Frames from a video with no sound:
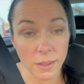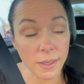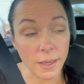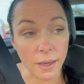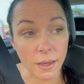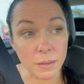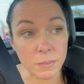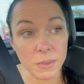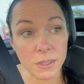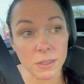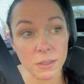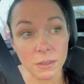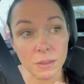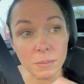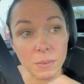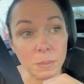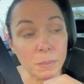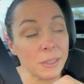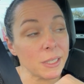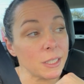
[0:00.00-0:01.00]
Yeah, I'm still in
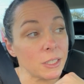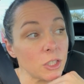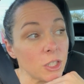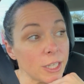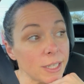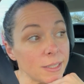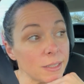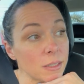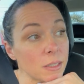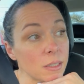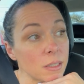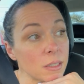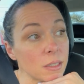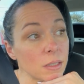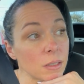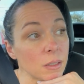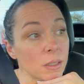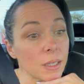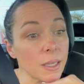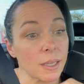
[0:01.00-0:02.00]
my PJs.
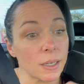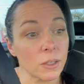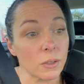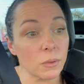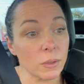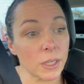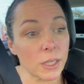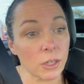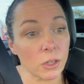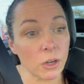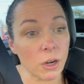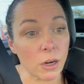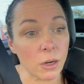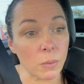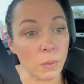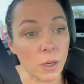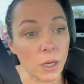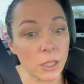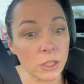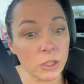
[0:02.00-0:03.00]
He had to go get a car
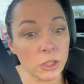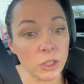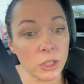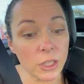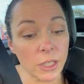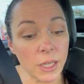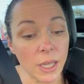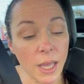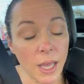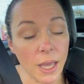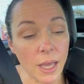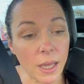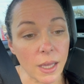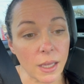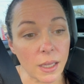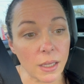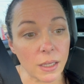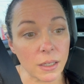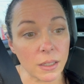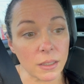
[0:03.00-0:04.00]
wash.
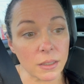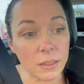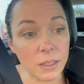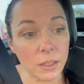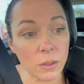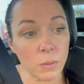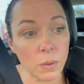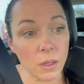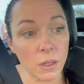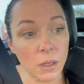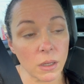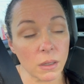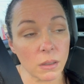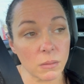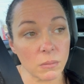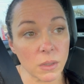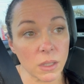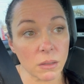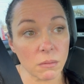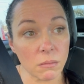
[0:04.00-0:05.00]
And he's like, you want to go?
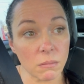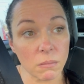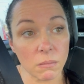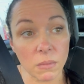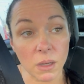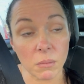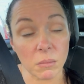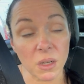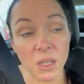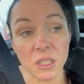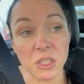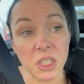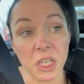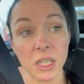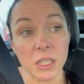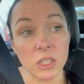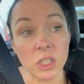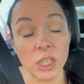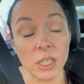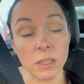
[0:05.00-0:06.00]
I'm like, I'm not
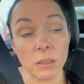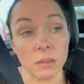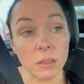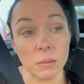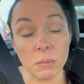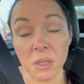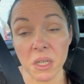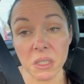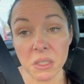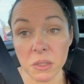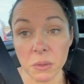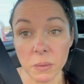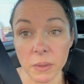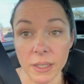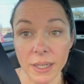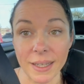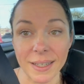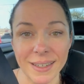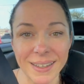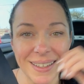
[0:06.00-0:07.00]
changing. I'm not doing
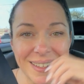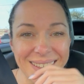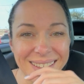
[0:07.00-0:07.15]
it.